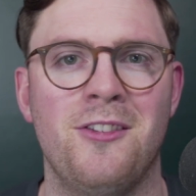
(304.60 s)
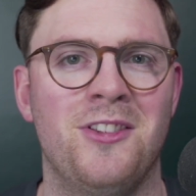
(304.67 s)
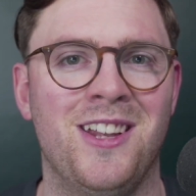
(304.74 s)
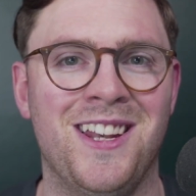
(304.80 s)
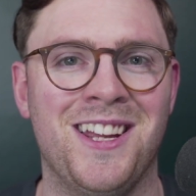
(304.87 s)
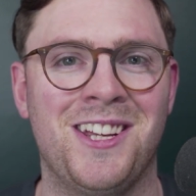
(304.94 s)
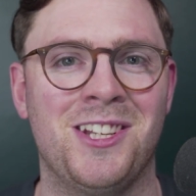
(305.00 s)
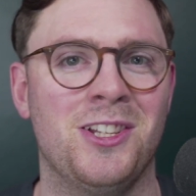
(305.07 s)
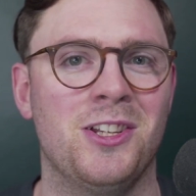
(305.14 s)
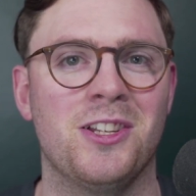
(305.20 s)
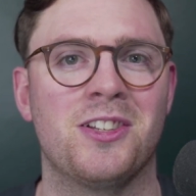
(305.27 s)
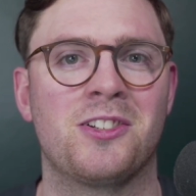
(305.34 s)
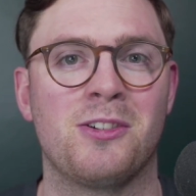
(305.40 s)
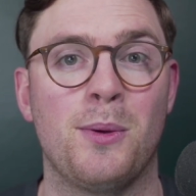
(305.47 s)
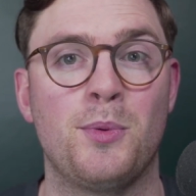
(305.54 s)
the link in the
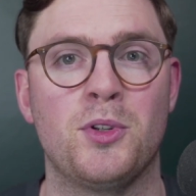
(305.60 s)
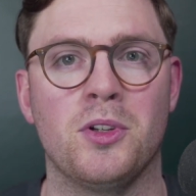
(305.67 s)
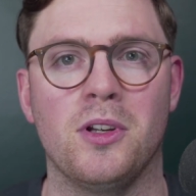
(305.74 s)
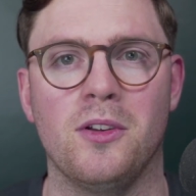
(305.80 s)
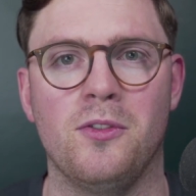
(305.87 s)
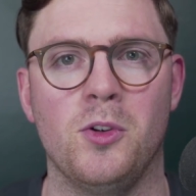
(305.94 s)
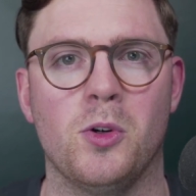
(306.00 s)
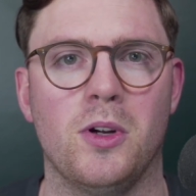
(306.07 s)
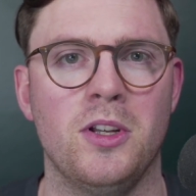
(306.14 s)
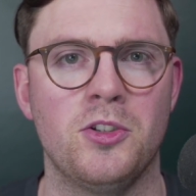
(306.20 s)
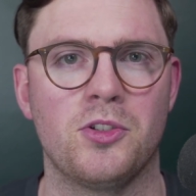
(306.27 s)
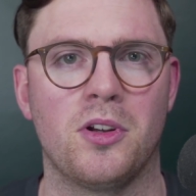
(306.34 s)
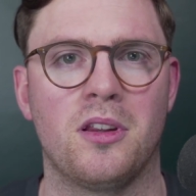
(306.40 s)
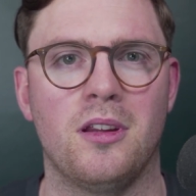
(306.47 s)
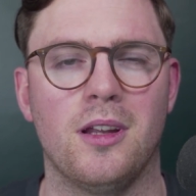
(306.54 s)
description if you're
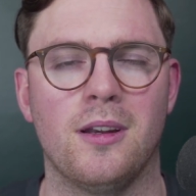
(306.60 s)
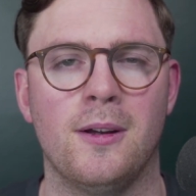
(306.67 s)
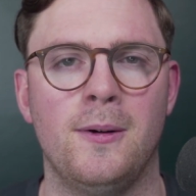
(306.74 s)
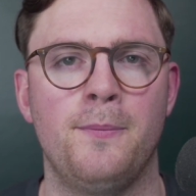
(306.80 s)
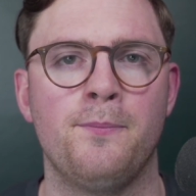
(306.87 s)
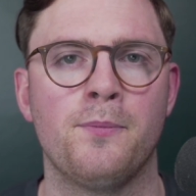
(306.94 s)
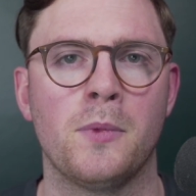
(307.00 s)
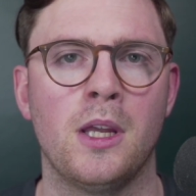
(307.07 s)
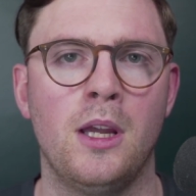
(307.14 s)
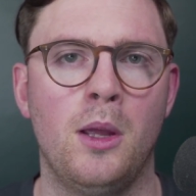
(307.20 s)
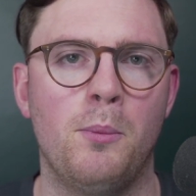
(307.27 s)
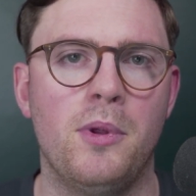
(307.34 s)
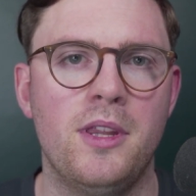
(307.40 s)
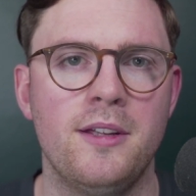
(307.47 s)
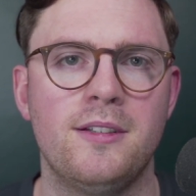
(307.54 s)
interested.
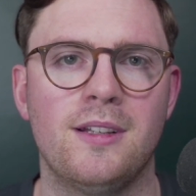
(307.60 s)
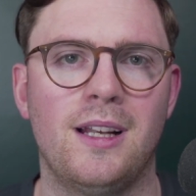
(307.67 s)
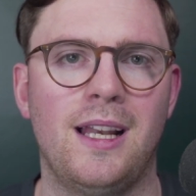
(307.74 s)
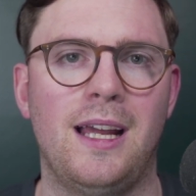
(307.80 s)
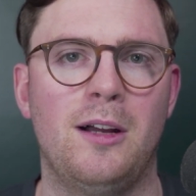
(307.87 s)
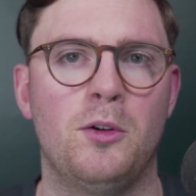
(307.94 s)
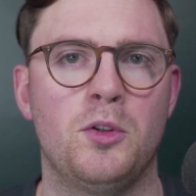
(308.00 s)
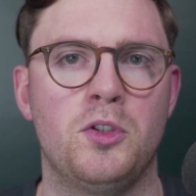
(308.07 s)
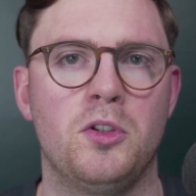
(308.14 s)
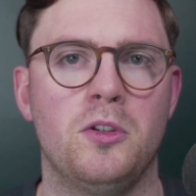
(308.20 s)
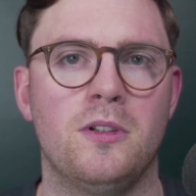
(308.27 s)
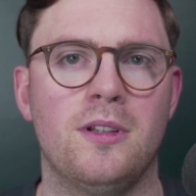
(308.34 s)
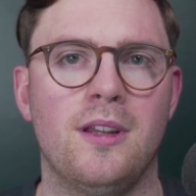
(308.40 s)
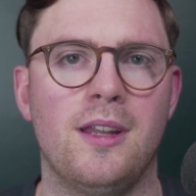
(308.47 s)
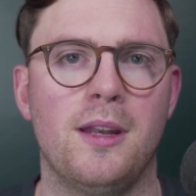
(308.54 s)
But this allows
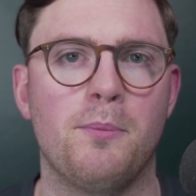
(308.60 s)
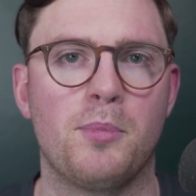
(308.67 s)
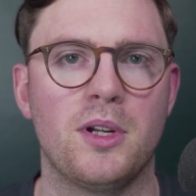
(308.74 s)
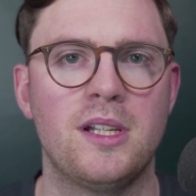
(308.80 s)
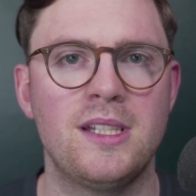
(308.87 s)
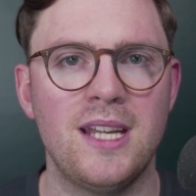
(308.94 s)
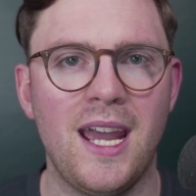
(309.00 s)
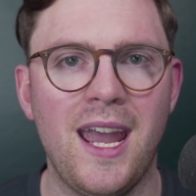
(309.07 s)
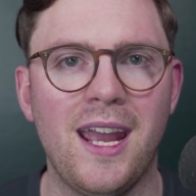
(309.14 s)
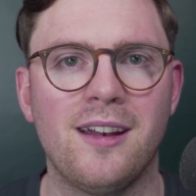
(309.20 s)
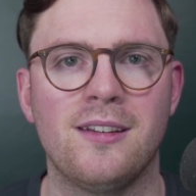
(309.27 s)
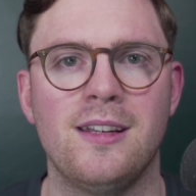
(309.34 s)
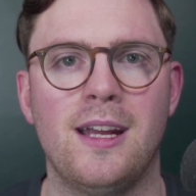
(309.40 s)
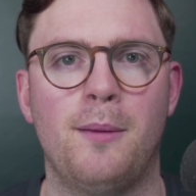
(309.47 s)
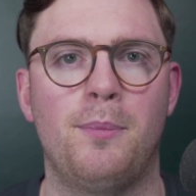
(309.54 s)
you to then
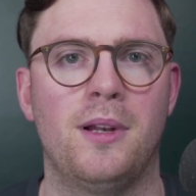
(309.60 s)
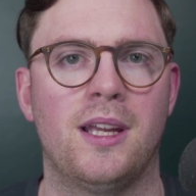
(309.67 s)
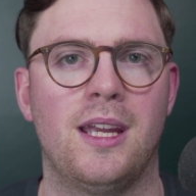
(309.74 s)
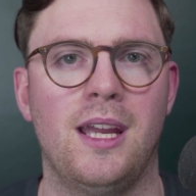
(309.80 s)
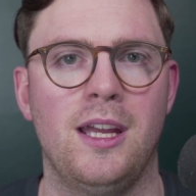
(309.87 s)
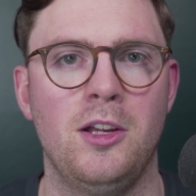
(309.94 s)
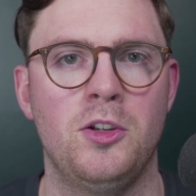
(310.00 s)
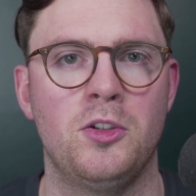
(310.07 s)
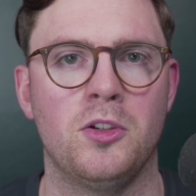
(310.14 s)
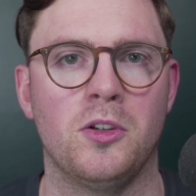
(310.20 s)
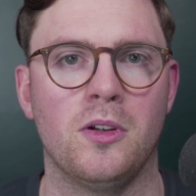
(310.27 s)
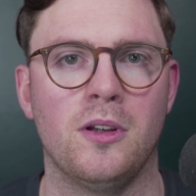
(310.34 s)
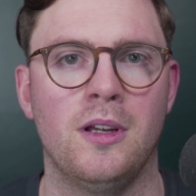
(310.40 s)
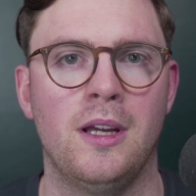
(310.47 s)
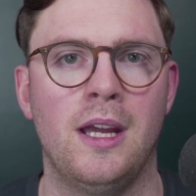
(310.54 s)
protect the
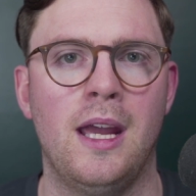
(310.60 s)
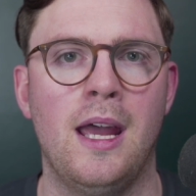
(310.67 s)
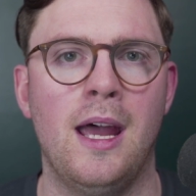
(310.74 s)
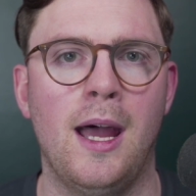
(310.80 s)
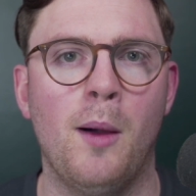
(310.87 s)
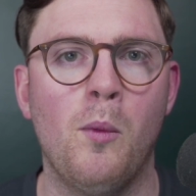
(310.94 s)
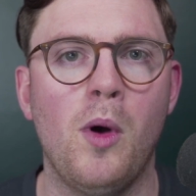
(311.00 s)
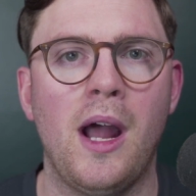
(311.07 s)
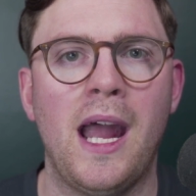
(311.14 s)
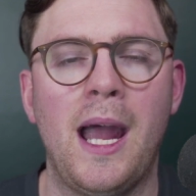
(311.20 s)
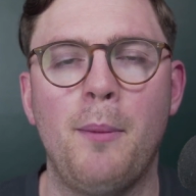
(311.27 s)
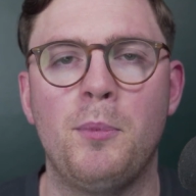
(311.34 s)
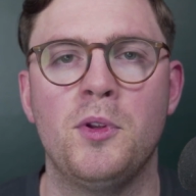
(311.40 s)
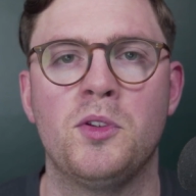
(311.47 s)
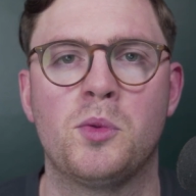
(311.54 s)
application and what
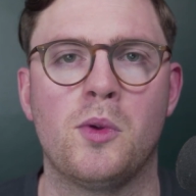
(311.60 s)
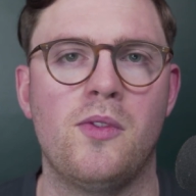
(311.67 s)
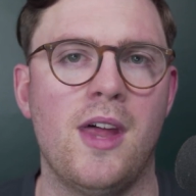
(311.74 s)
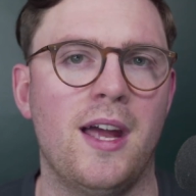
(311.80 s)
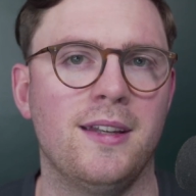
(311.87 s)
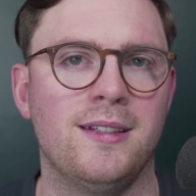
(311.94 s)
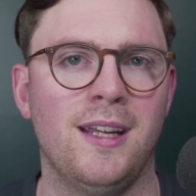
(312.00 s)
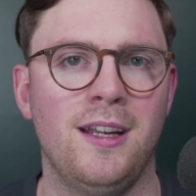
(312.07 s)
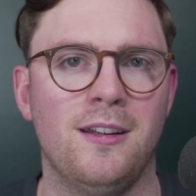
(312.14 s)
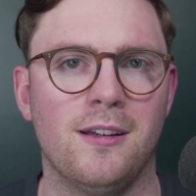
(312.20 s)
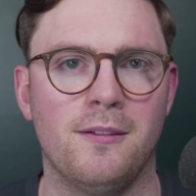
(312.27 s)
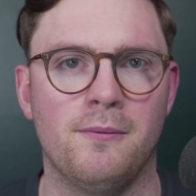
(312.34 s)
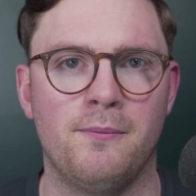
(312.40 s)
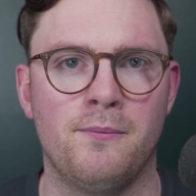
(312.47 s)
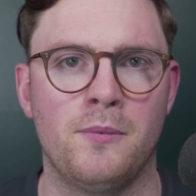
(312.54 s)
happens with that
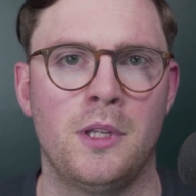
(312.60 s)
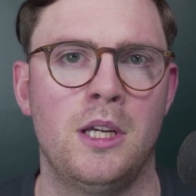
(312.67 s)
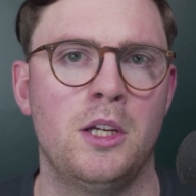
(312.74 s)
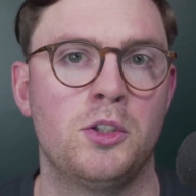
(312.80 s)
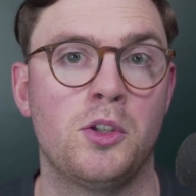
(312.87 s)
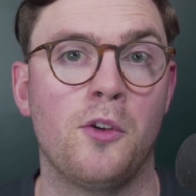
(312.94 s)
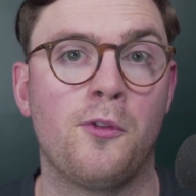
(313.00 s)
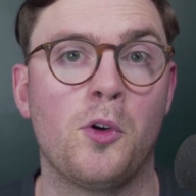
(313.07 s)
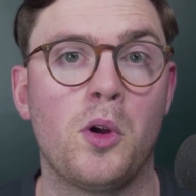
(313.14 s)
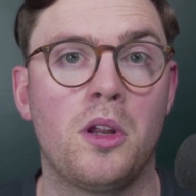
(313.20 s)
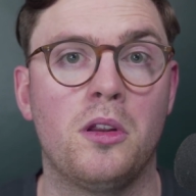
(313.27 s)
data. So for